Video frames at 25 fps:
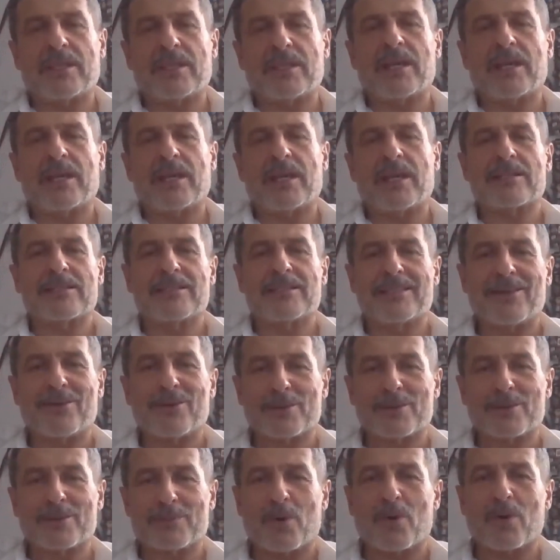start
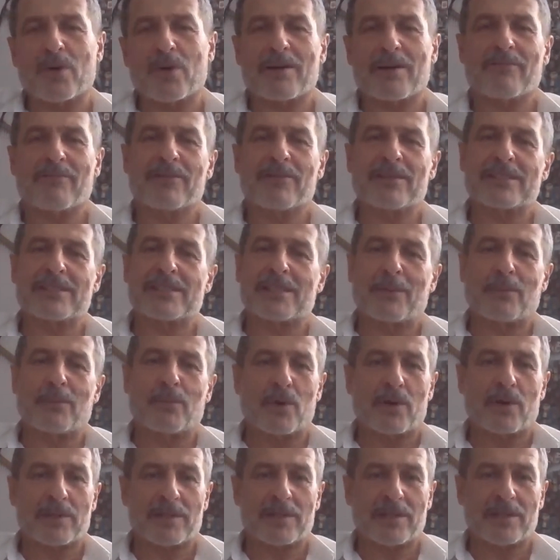this serious program
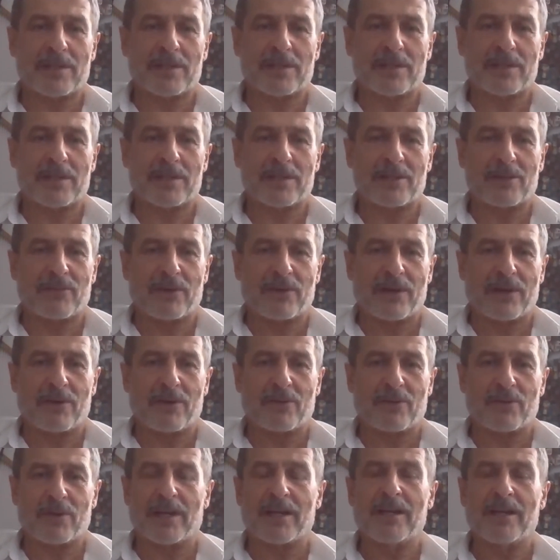with supporting of
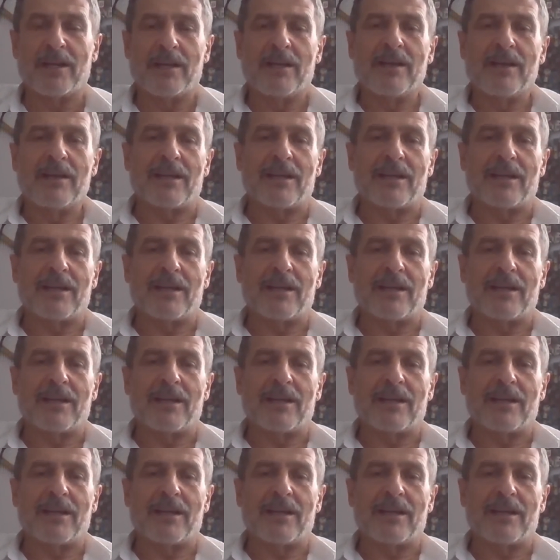our